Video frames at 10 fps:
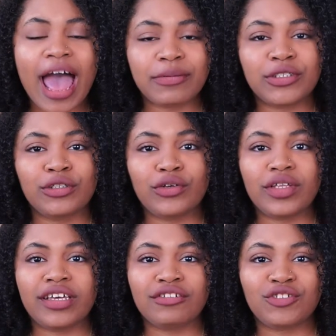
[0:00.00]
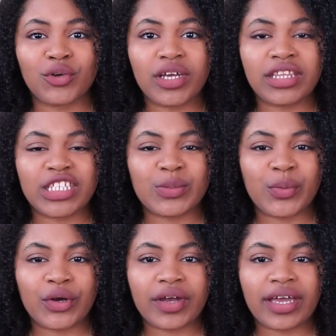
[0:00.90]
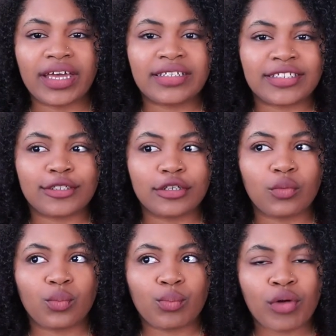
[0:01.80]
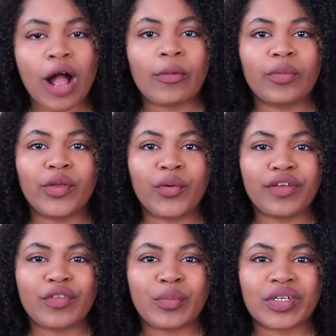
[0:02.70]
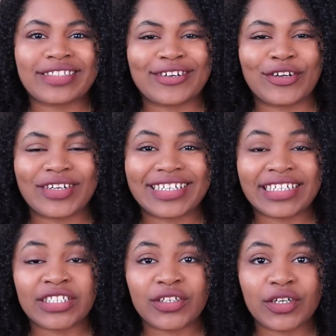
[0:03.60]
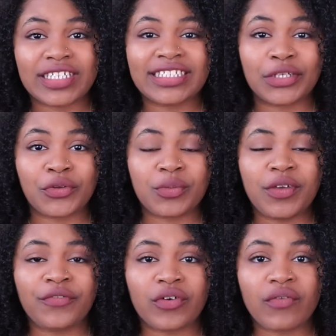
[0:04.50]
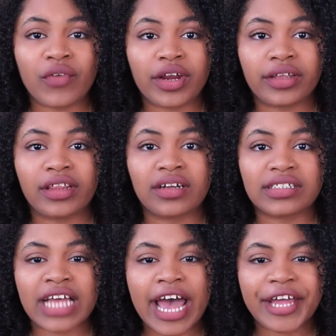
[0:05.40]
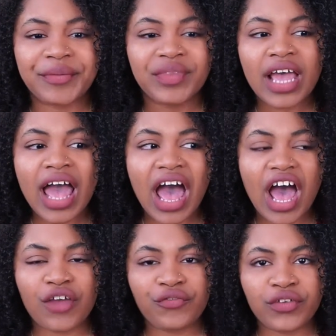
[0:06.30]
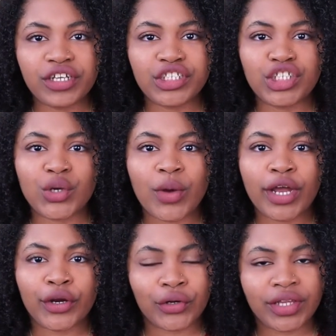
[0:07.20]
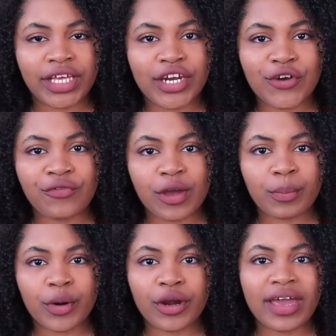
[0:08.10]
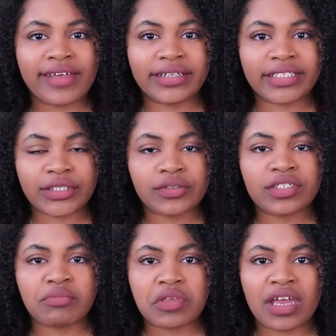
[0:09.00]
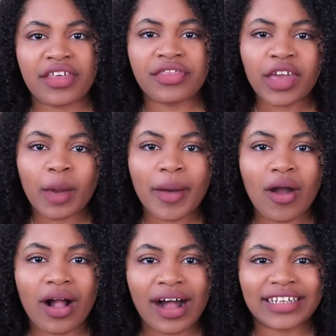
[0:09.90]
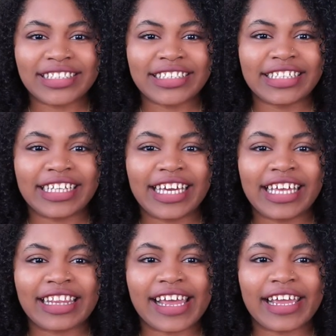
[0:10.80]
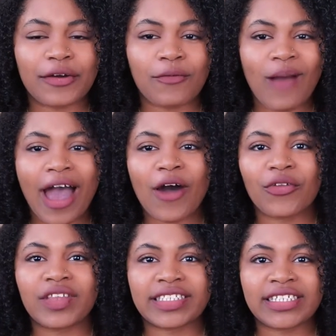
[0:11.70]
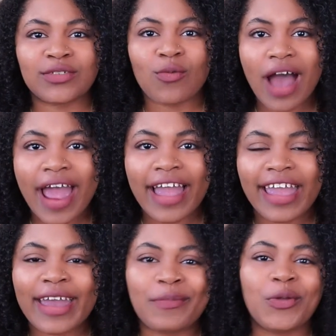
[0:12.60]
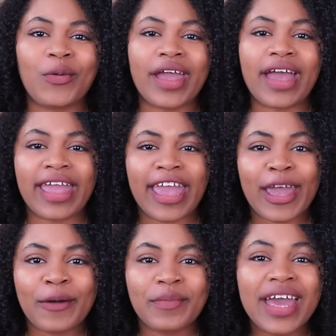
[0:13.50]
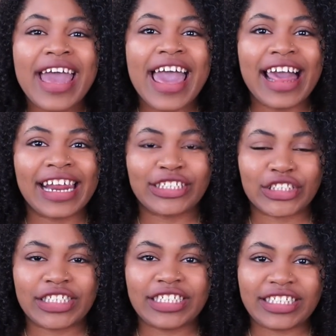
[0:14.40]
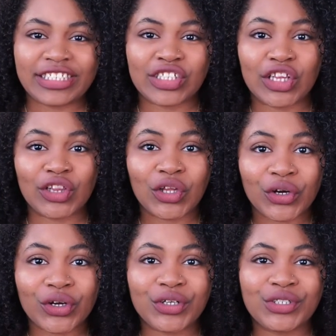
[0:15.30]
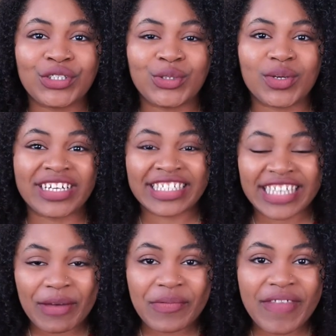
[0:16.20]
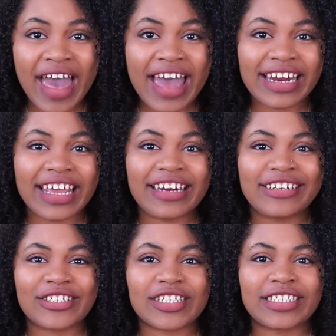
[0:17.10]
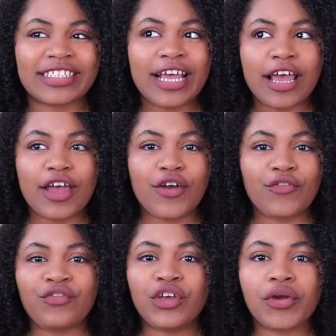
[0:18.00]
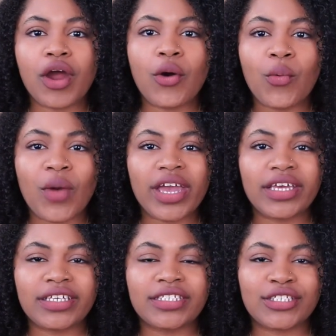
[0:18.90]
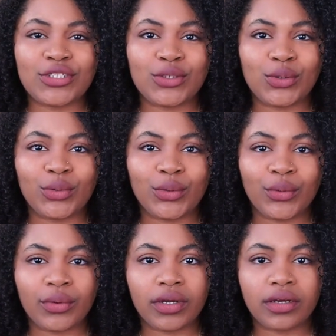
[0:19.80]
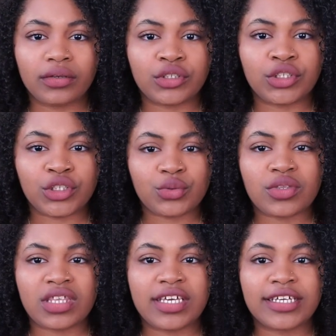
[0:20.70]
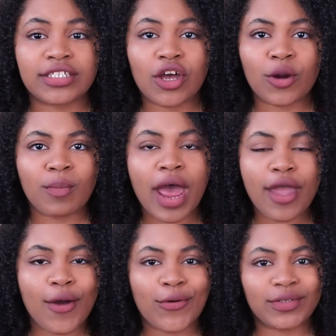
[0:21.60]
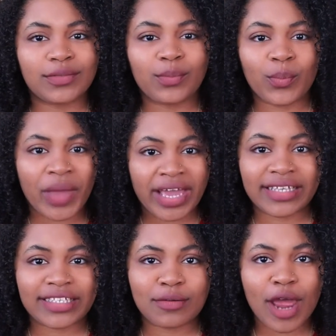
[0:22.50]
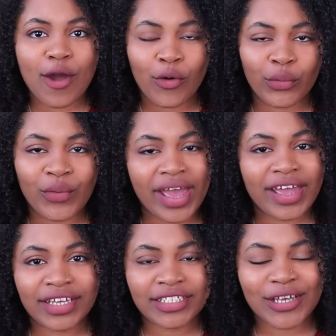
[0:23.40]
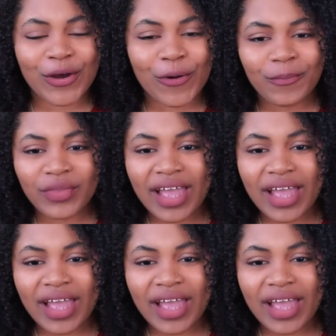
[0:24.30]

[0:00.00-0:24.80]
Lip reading: absolutely enjoyed this book. It's probably one of the books that is gonna stick with me for a very long time. I finished it quite early in November. It's still something I think about constantly and like, wow, this is why I am the way I am. And I just need to learn to accept that and just figure out ways to do things on my own pace, in my own way. So